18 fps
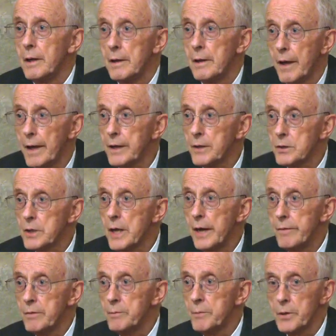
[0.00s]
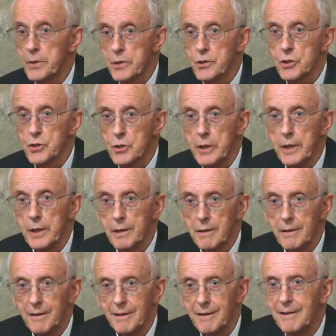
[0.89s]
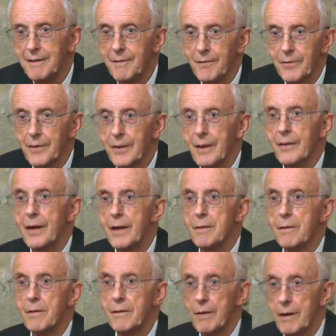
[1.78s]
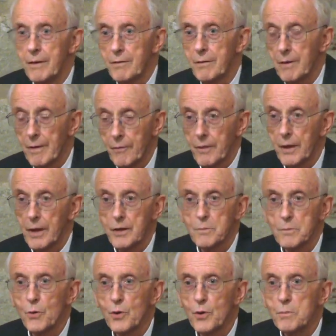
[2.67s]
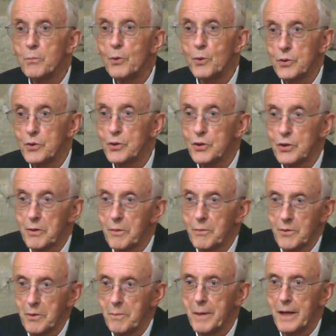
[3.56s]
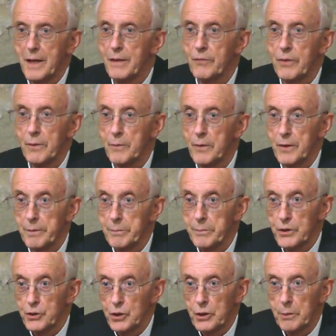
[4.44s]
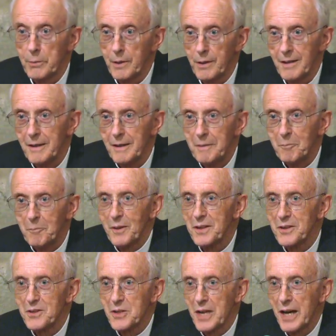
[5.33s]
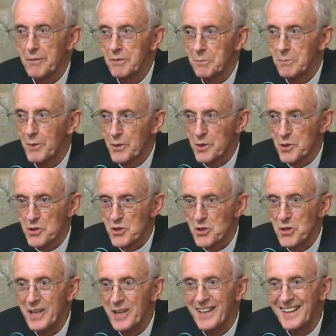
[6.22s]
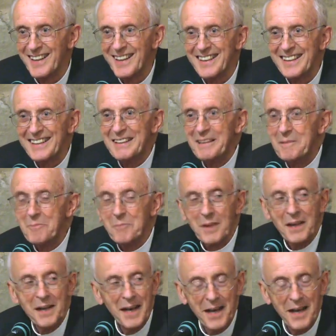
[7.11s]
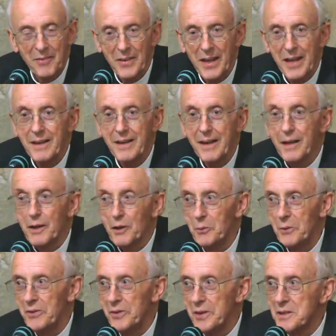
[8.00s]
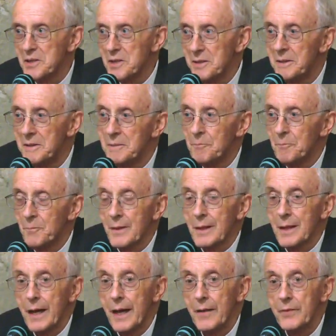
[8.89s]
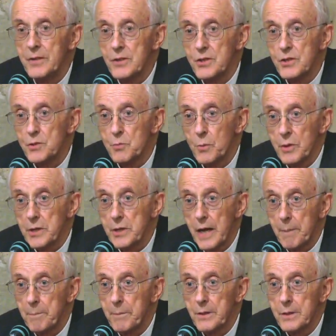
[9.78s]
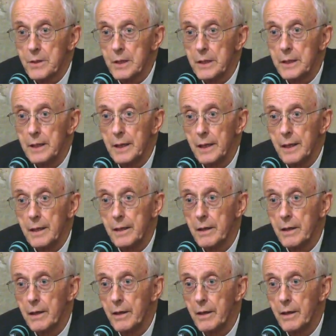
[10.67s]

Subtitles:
like to have a monastery. It's more important to many of them than a bishop, is to have a monastery, and they link with it. And this is what happened here,